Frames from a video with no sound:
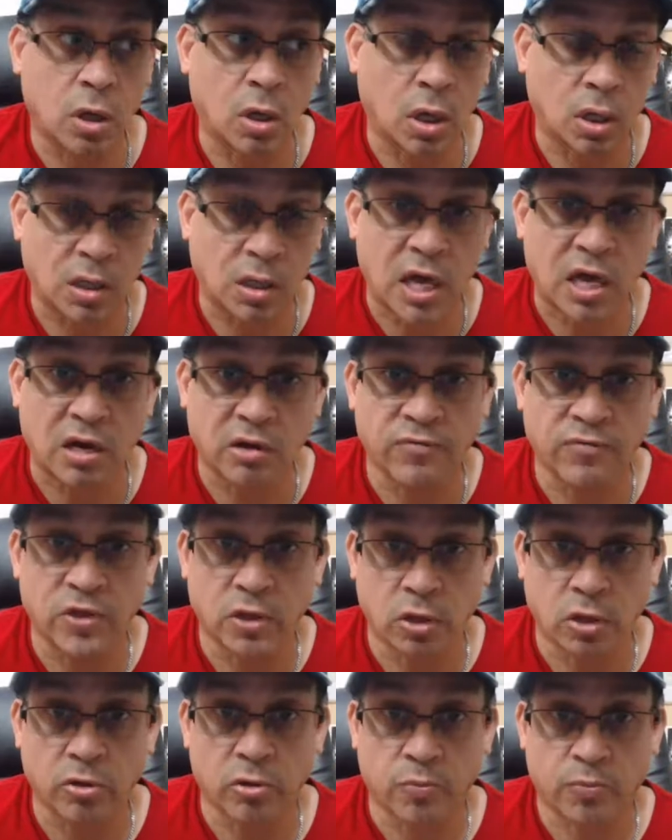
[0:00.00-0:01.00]
a lot of
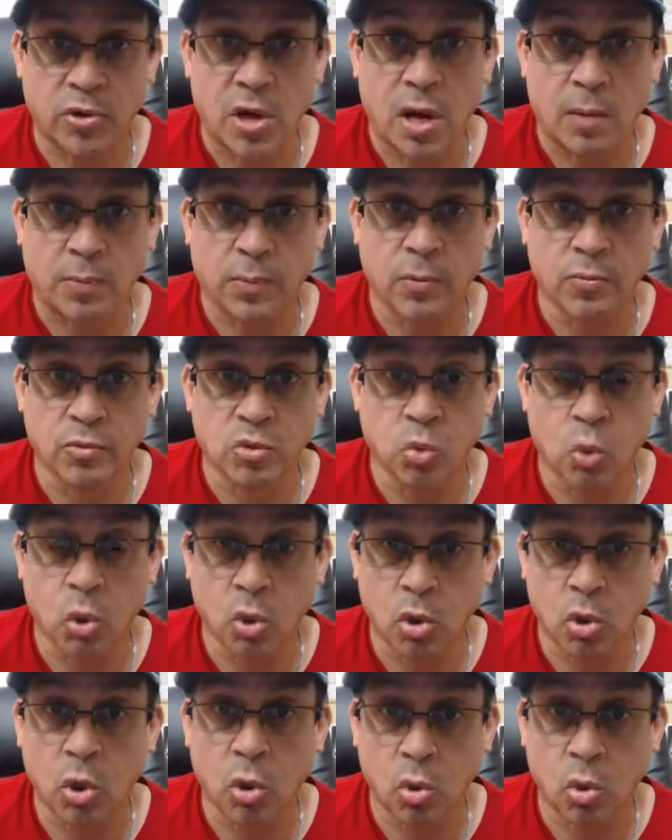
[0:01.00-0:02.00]
the other problems
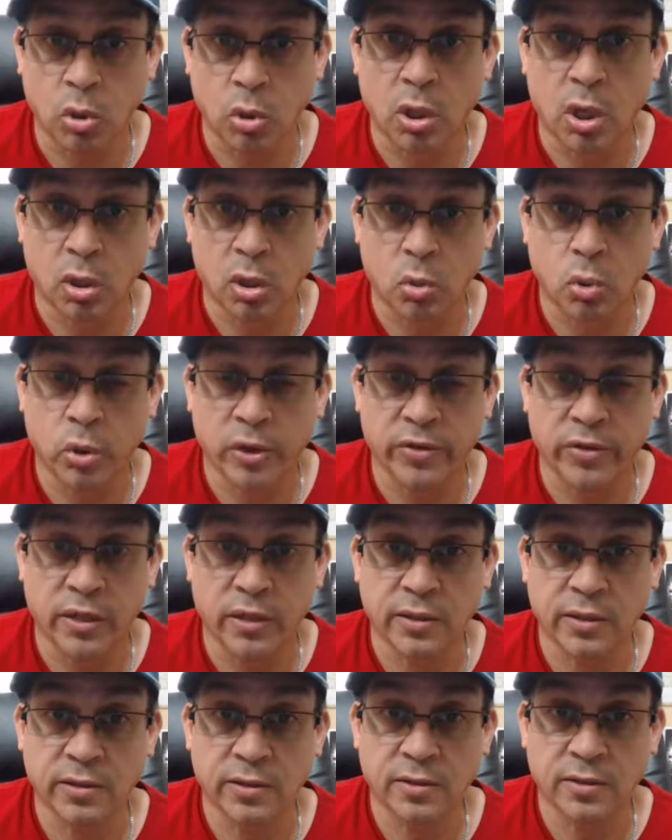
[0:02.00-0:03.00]
will go along with
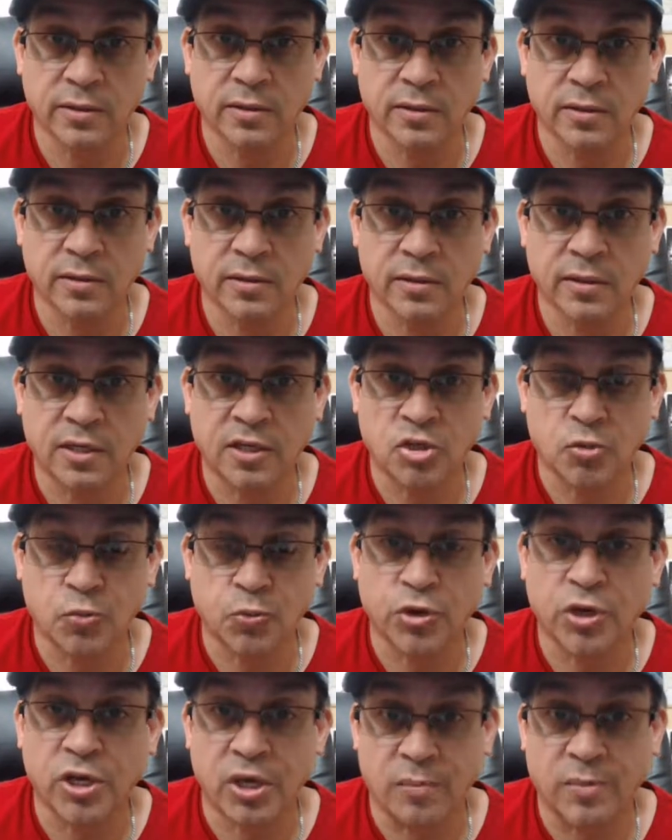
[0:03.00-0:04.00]
it. It's
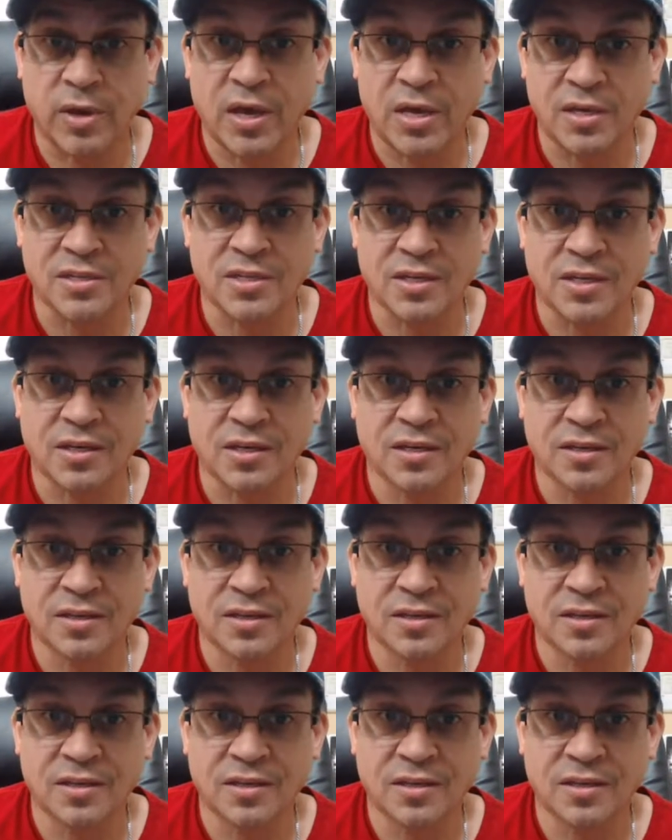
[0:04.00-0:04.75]
pretty amazing.